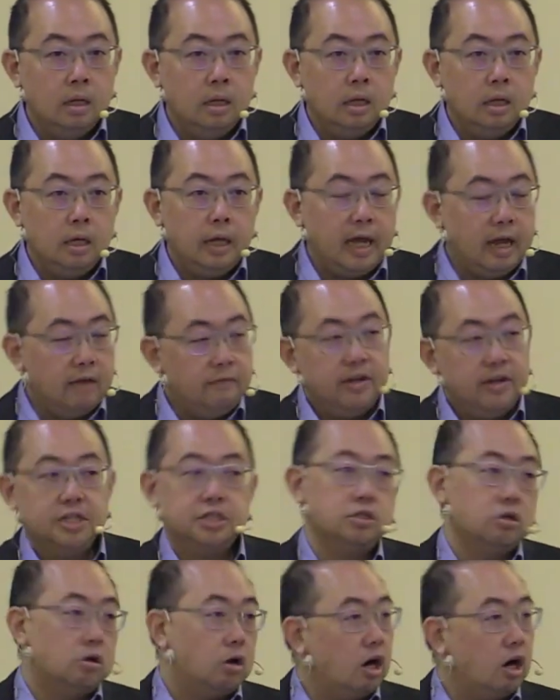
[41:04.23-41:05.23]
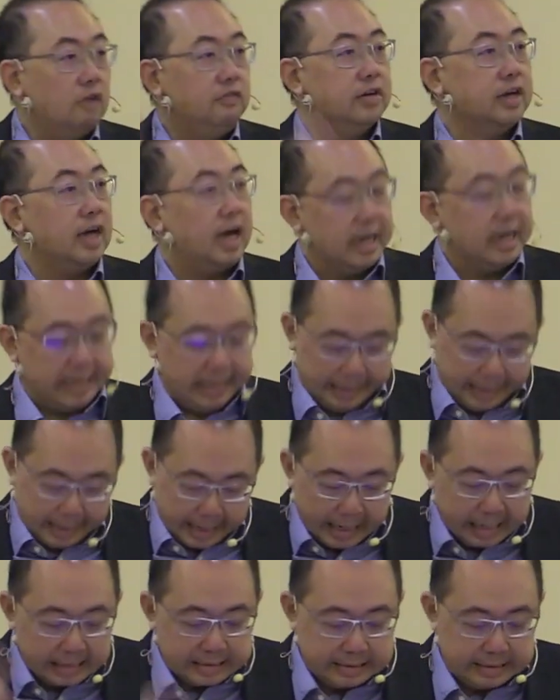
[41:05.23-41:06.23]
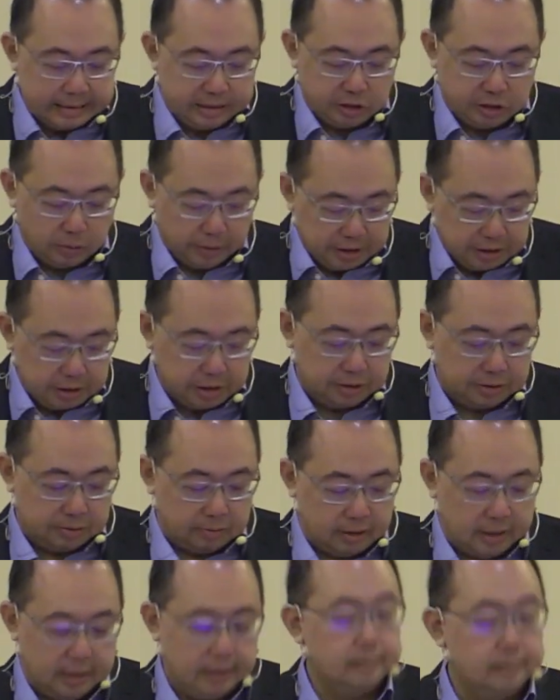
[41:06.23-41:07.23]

Every so often, I get asked this question, right?